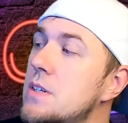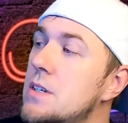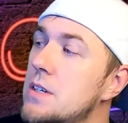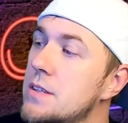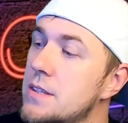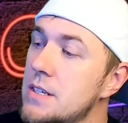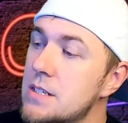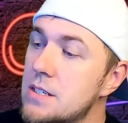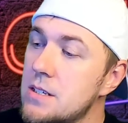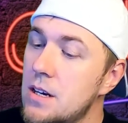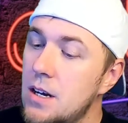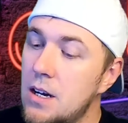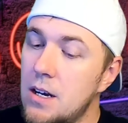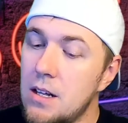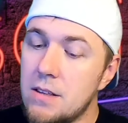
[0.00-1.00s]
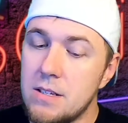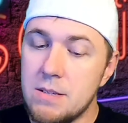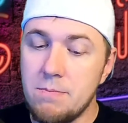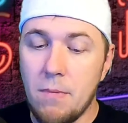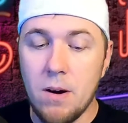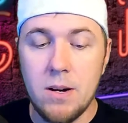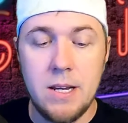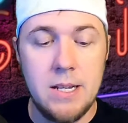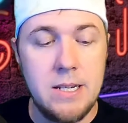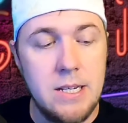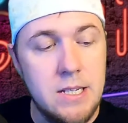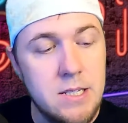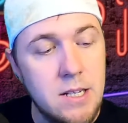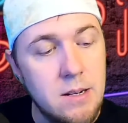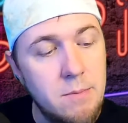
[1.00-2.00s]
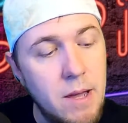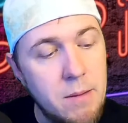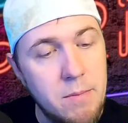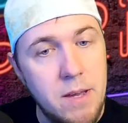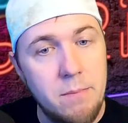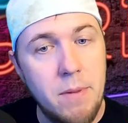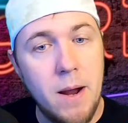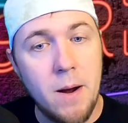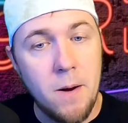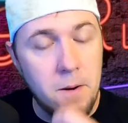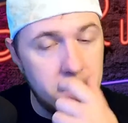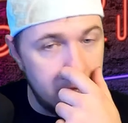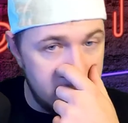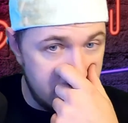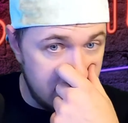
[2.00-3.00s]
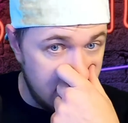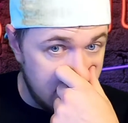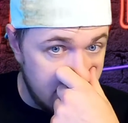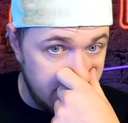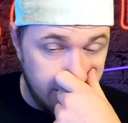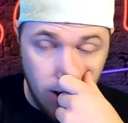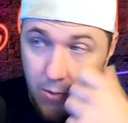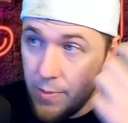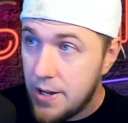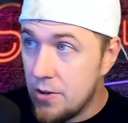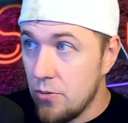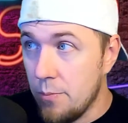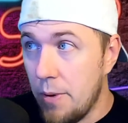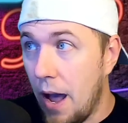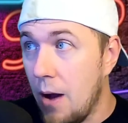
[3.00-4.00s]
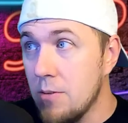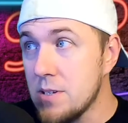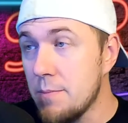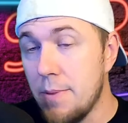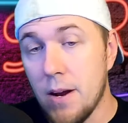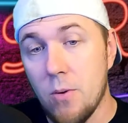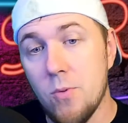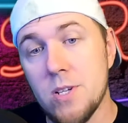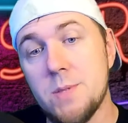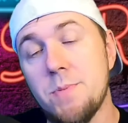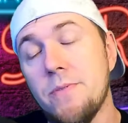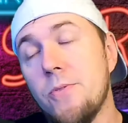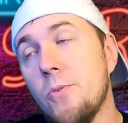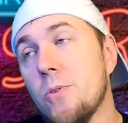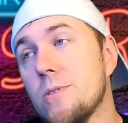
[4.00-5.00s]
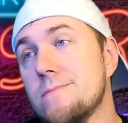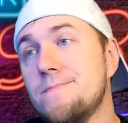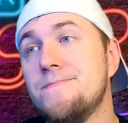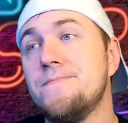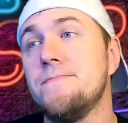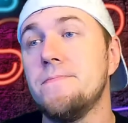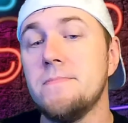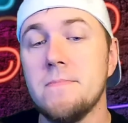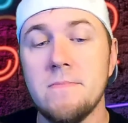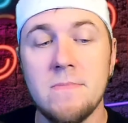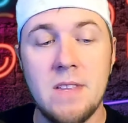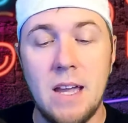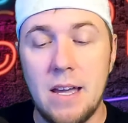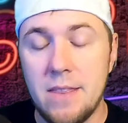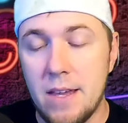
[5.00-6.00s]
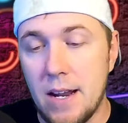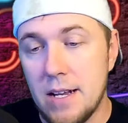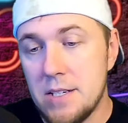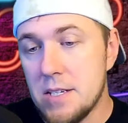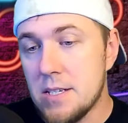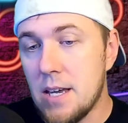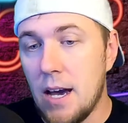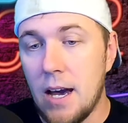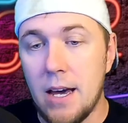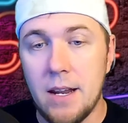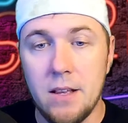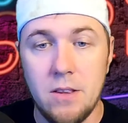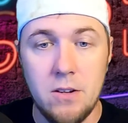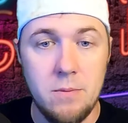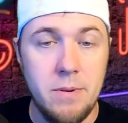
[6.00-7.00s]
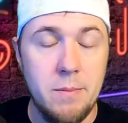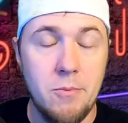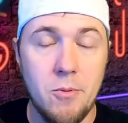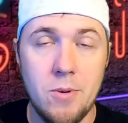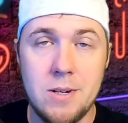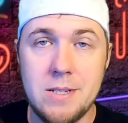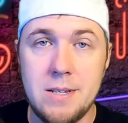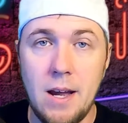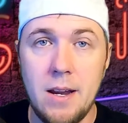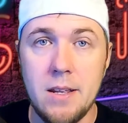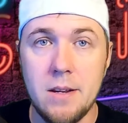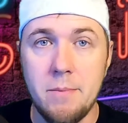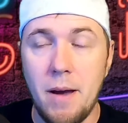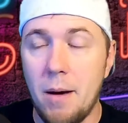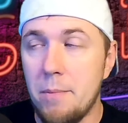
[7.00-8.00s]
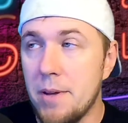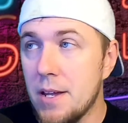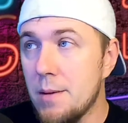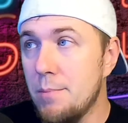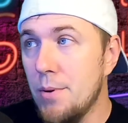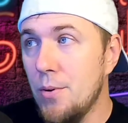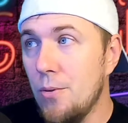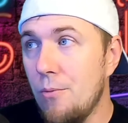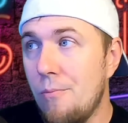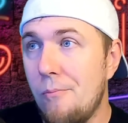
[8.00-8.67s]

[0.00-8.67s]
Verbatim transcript: This uh, this market is going to make me a bear. It's going to convert me into a. I was a bear once before, and then I just got a little bit more excited about being a bull.